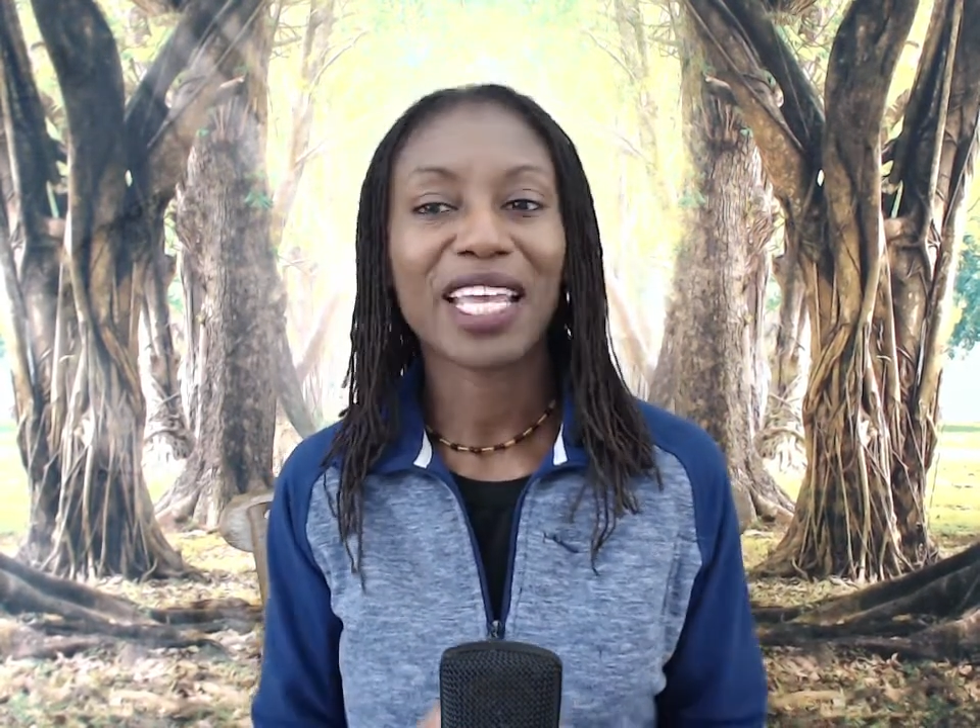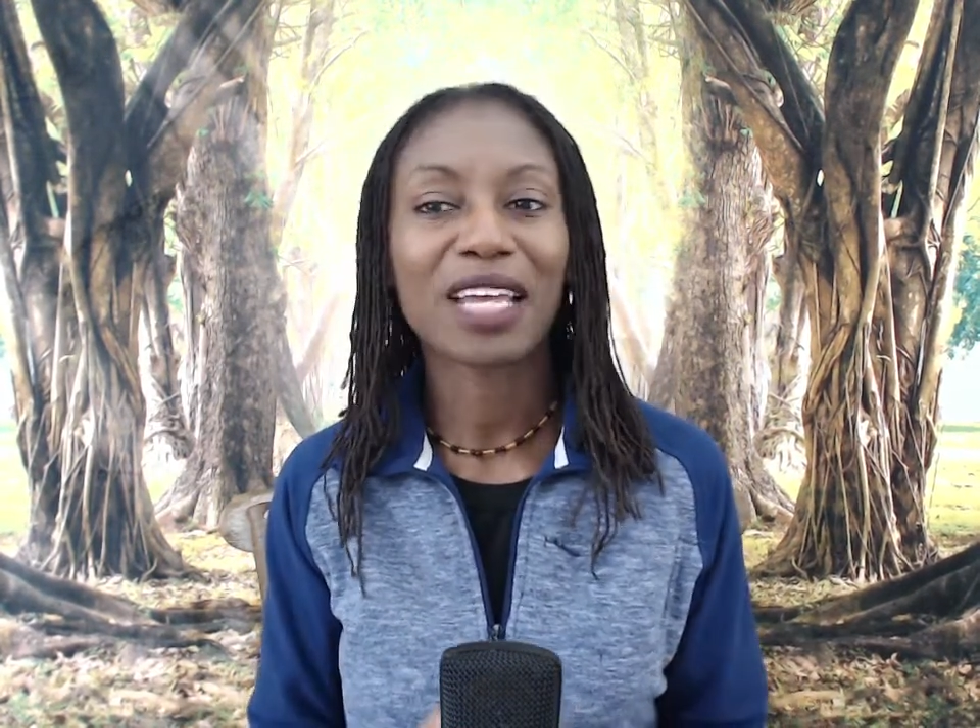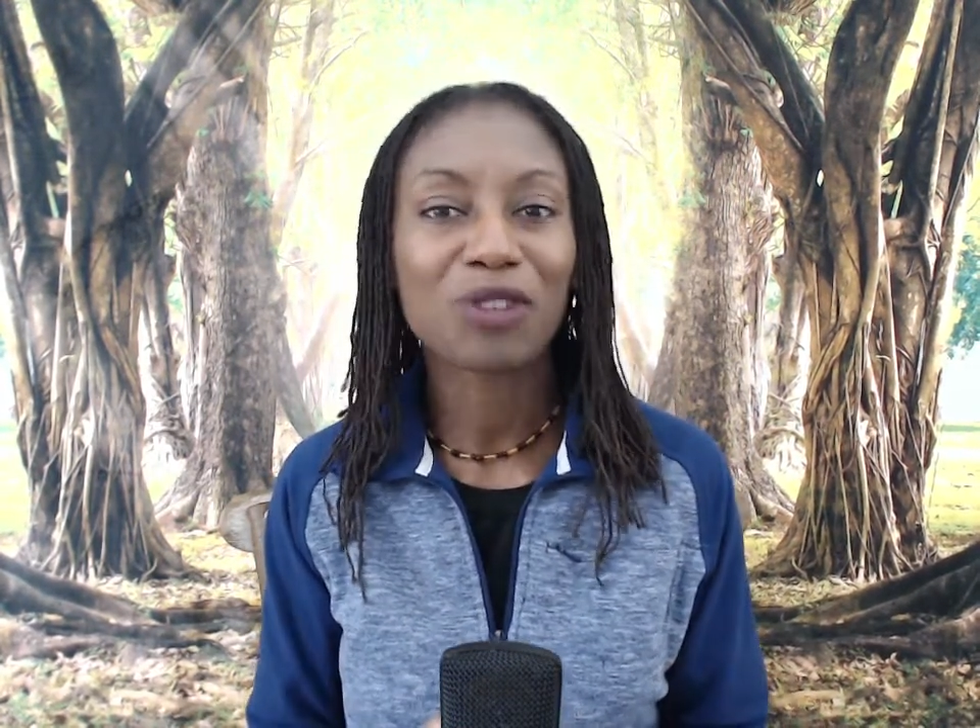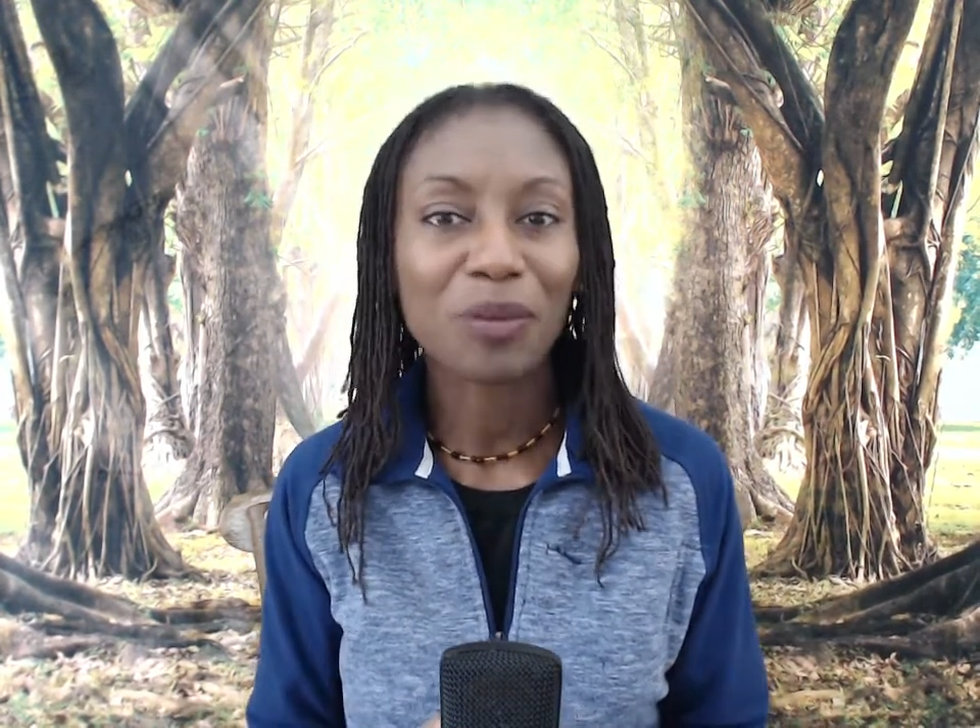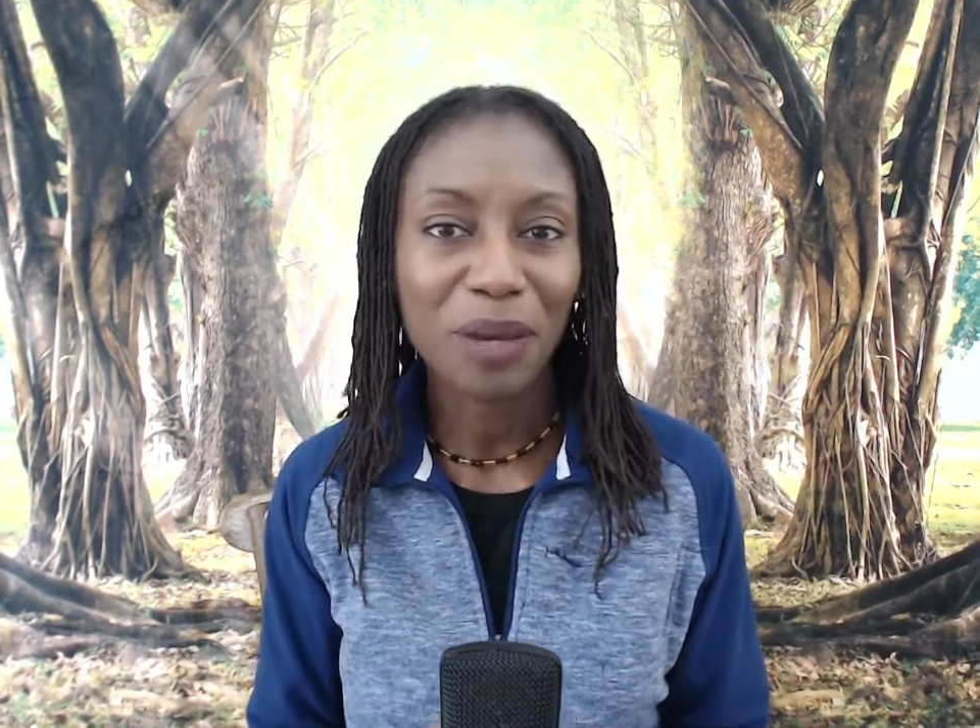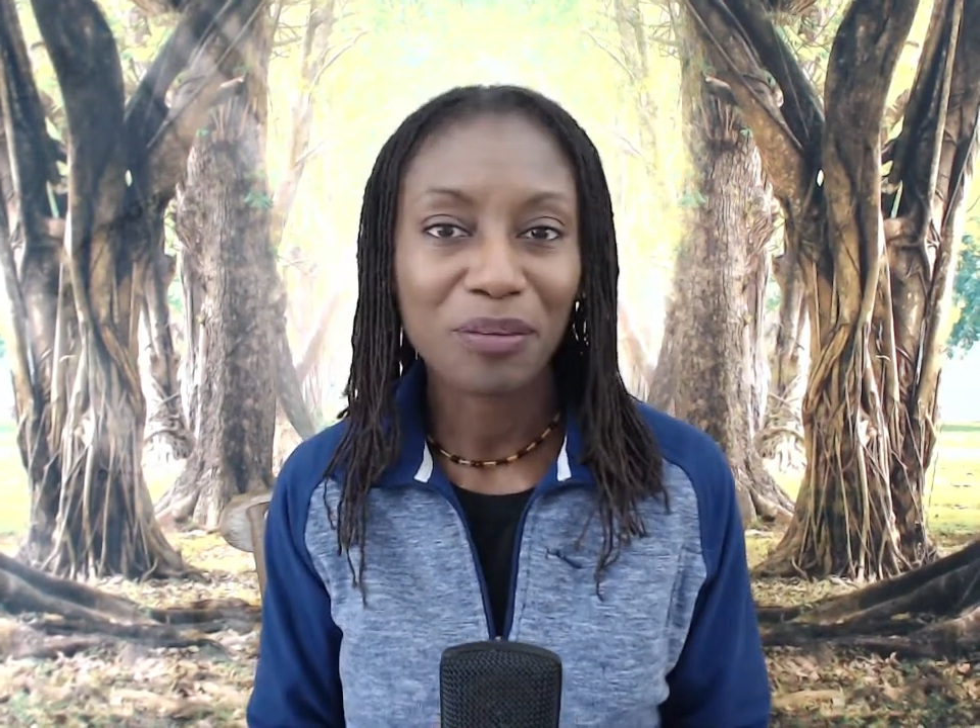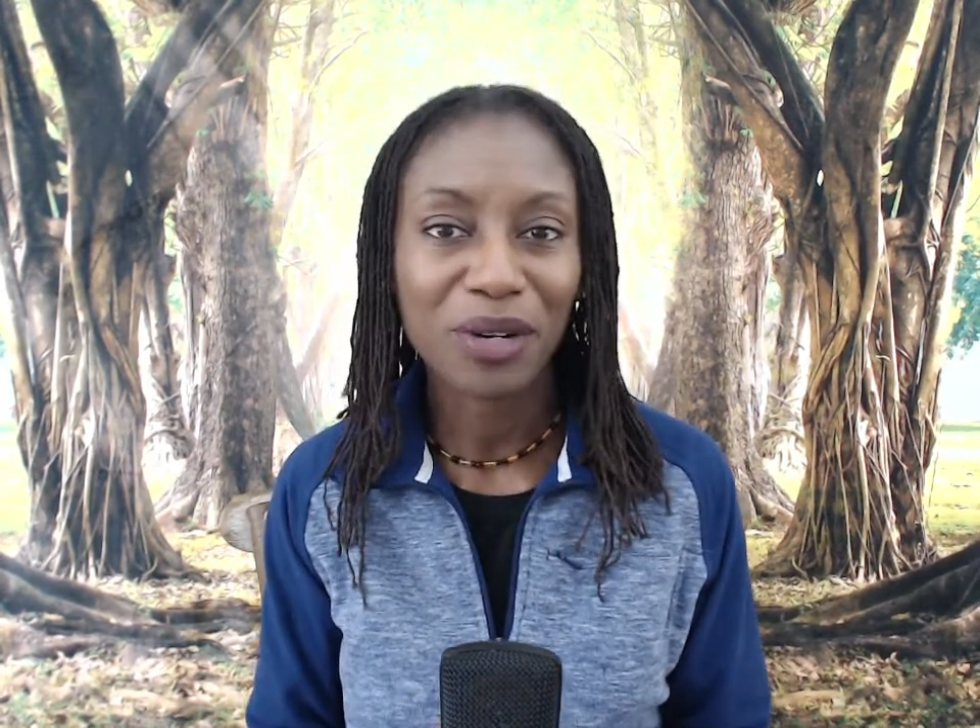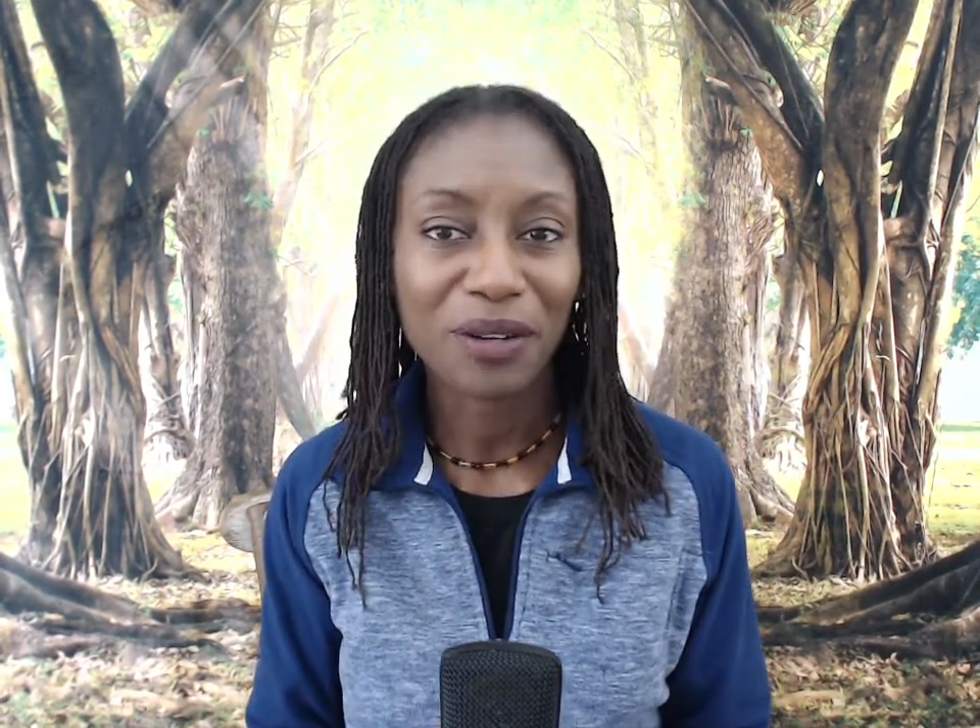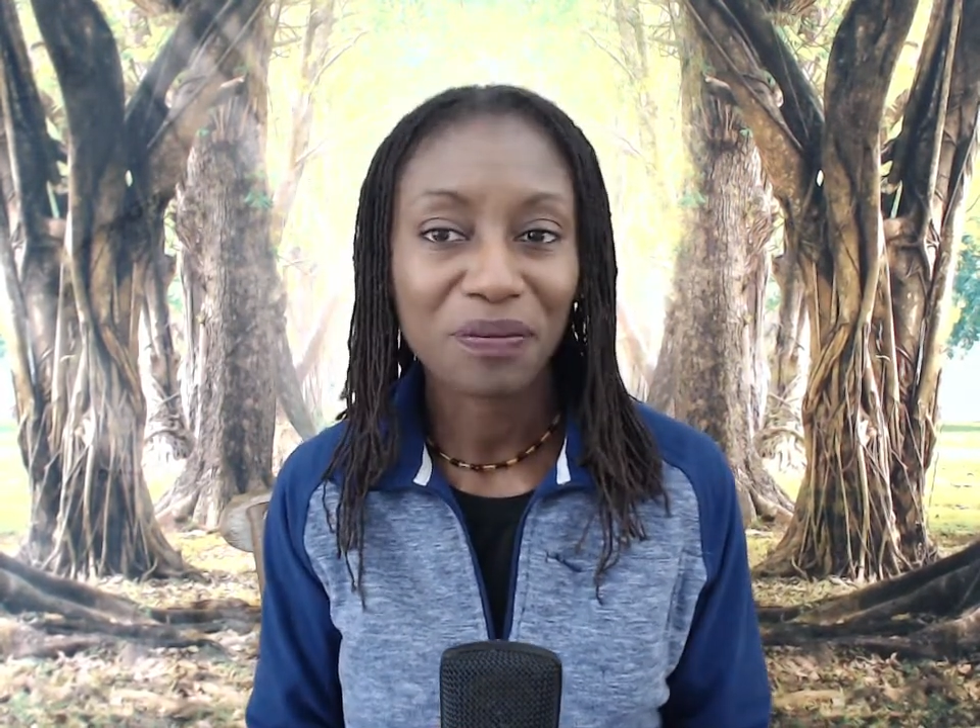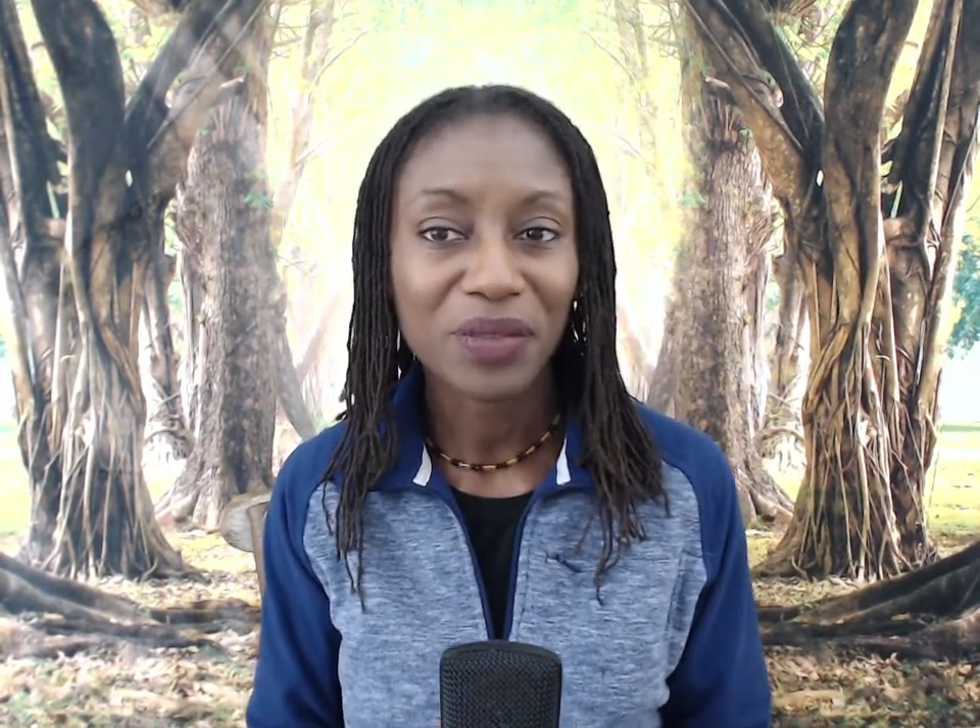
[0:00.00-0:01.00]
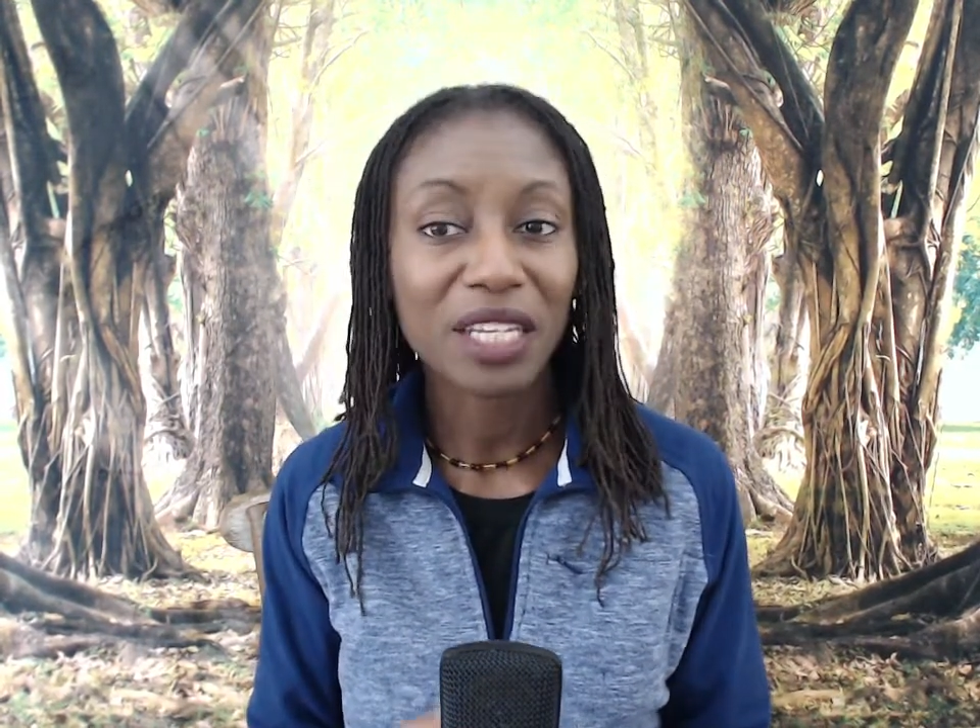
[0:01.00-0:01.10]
And remember,